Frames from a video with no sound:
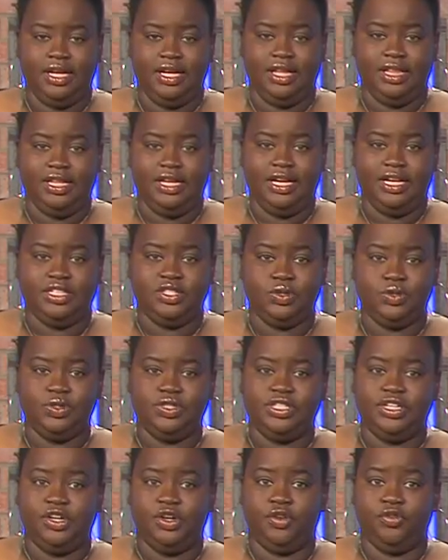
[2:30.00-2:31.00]
The ESSEL
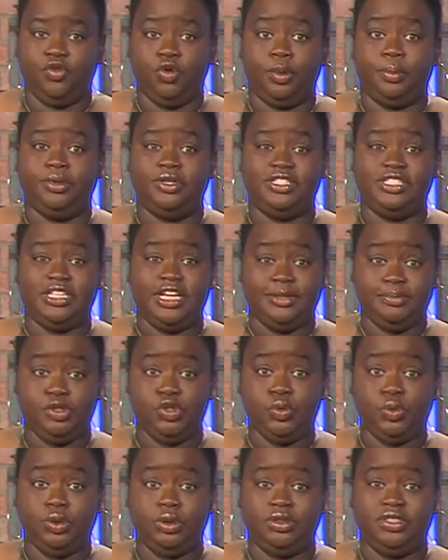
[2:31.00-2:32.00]
Center for
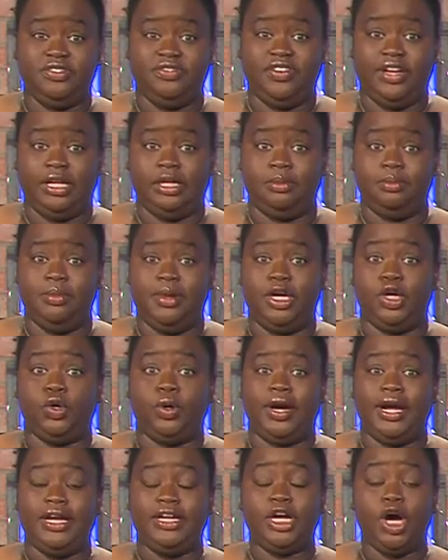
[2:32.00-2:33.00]
Perceptual Development
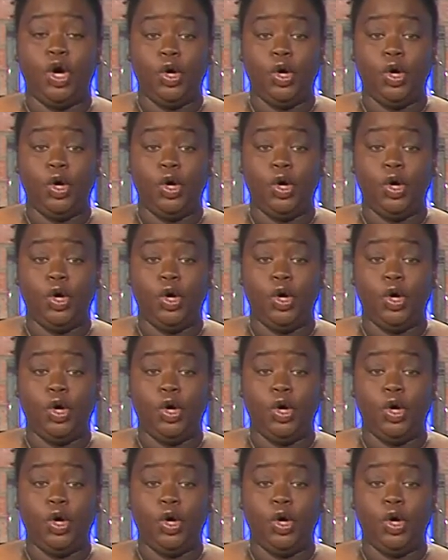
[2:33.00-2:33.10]
grand